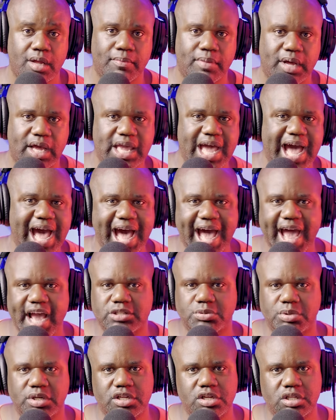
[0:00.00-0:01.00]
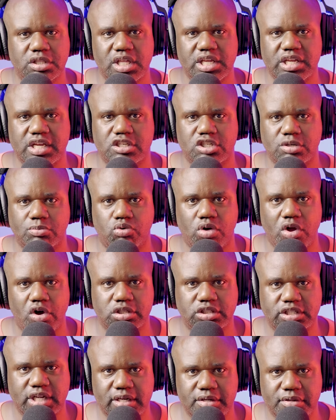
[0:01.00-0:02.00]
But guys, what do you think? It's your boy
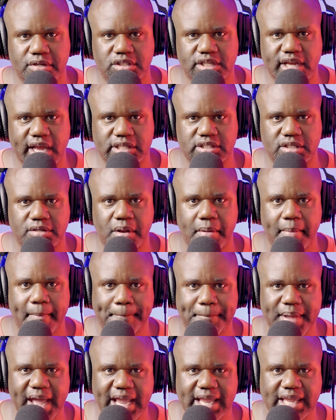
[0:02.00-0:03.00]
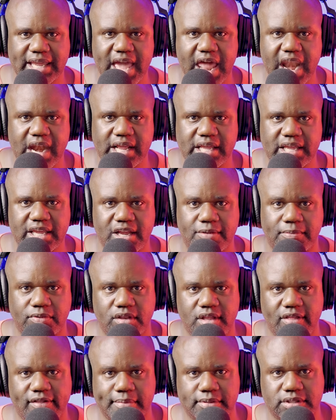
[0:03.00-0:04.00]
O'Shea D. Jackson. Back at it again
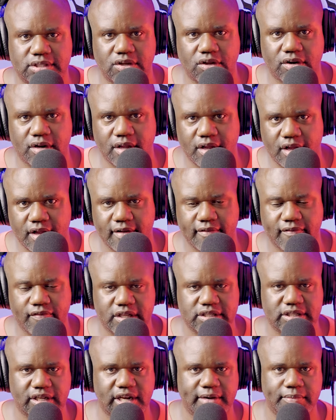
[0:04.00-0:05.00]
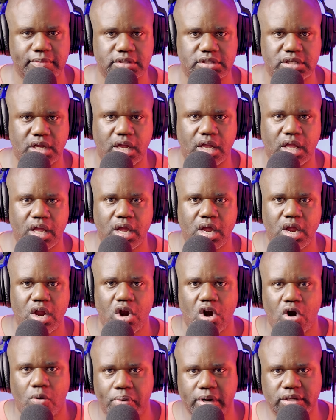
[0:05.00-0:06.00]
with another episode of The Celebrity Junk.
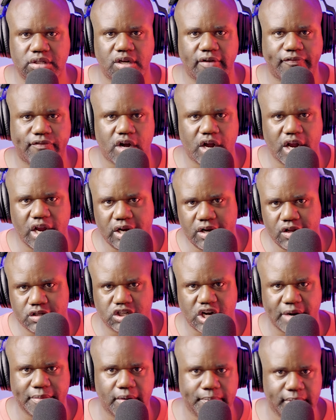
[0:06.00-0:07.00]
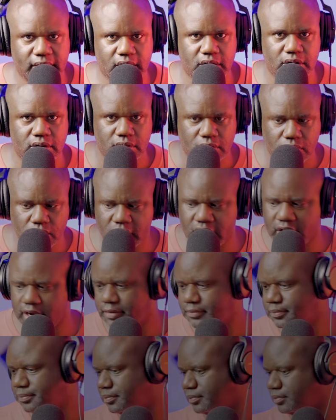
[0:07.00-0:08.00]
Preach it if you do, subscribe to the bell. We're
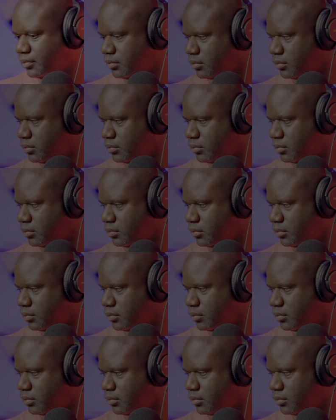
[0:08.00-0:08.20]
out.